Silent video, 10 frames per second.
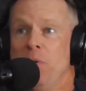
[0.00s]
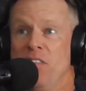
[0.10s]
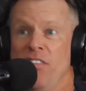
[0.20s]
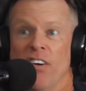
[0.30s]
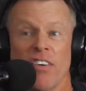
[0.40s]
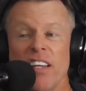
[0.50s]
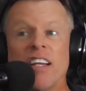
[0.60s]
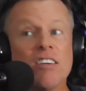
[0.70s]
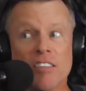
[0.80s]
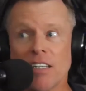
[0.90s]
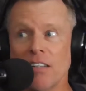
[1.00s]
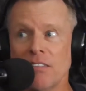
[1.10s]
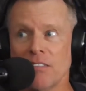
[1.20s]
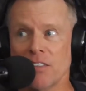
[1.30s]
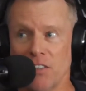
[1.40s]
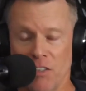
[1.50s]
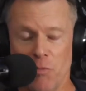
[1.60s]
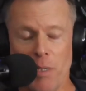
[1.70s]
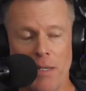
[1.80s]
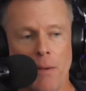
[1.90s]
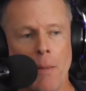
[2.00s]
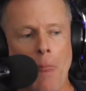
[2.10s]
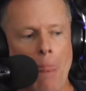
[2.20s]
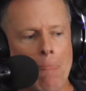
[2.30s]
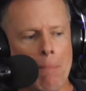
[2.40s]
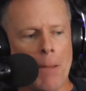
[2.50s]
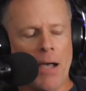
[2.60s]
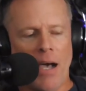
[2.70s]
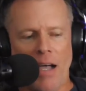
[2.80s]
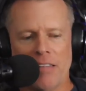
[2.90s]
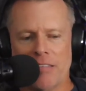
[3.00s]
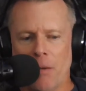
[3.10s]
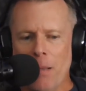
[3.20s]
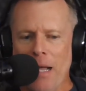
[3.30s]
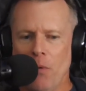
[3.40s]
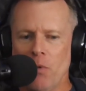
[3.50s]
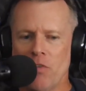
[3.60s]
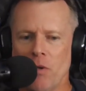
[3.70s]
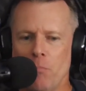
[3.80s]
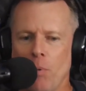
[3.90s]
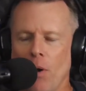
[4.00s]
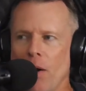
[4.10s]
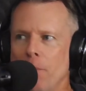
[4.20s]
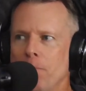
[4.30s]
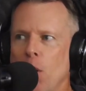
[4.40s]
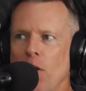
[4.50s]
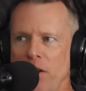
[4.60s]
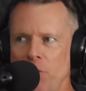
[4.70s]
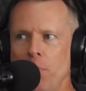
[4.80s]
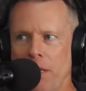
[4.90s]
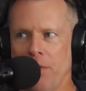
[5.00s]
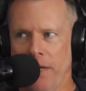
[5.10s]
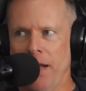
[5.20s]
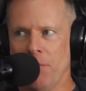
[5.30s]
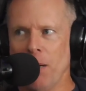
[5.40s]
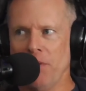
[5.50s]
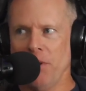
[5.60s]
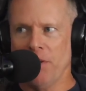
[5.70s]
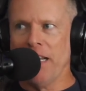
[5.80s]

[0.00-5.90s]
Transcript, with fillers: maybe 30 years ago. Yeah, could have been. I somehow was in about me Barney's Beanery. Yeah, about